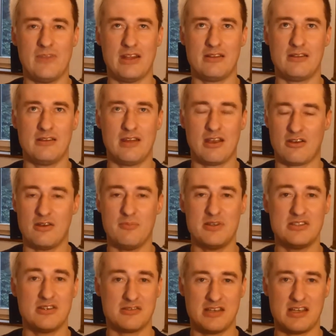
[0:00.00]
that they're going to be
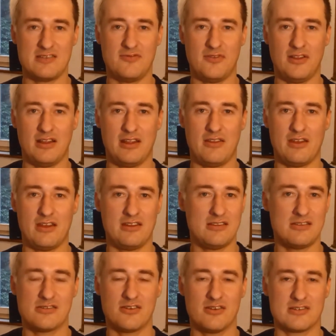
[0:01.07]
successful, and I
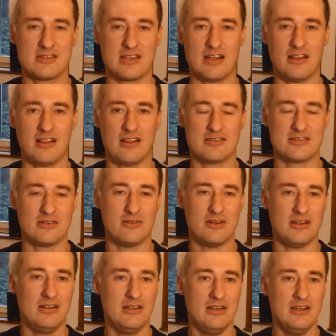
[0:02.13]
didn't saw a single.
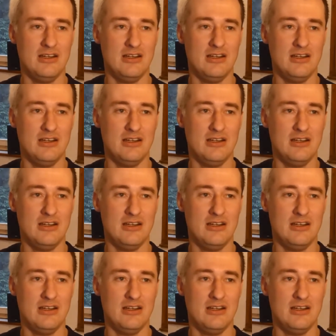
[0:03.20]
So